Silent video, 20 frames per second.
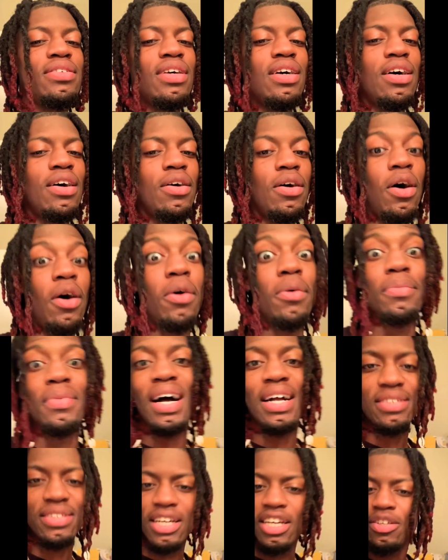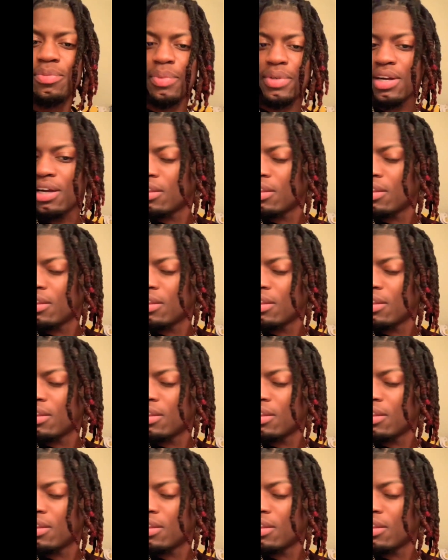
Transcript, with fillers: Uh, oh, I changed my color